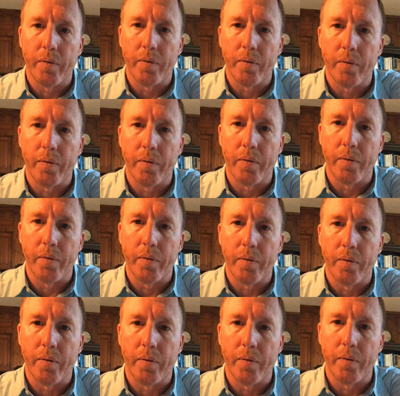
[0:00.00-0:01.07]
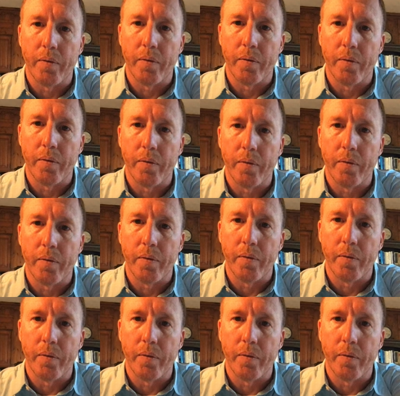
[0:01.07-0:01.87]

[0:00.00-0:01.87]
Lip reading: (silence)